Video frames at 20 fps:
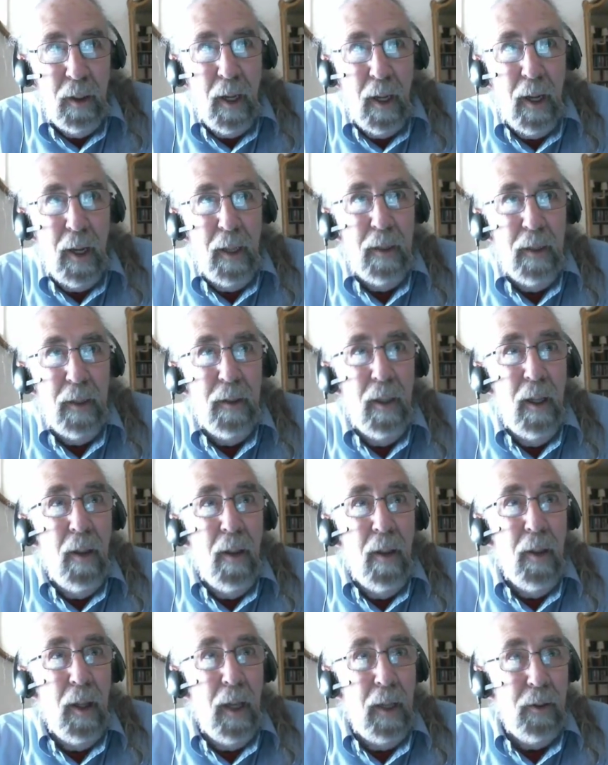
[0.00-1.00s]
and
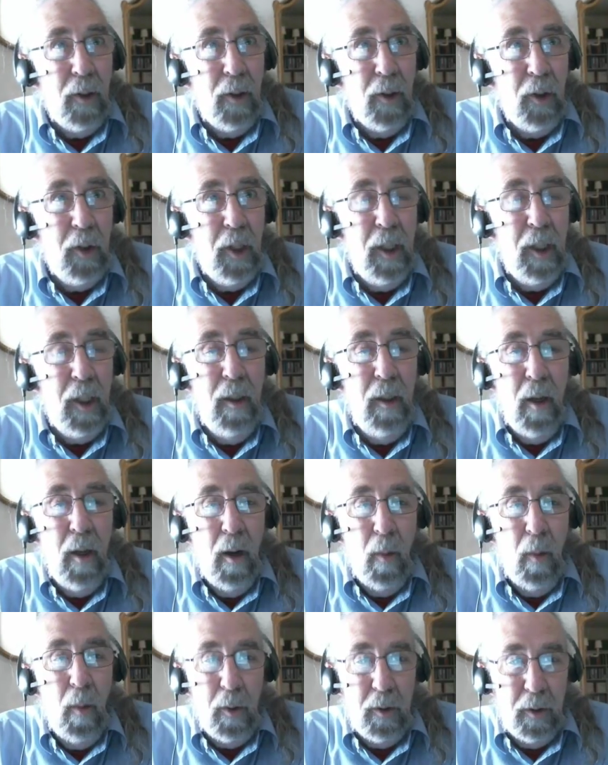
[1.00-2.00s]
as a thing
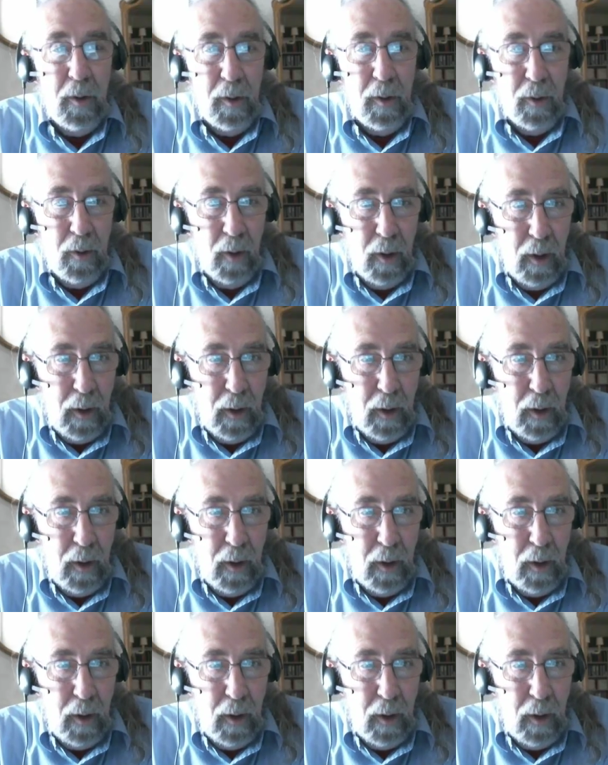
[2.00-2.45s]
which is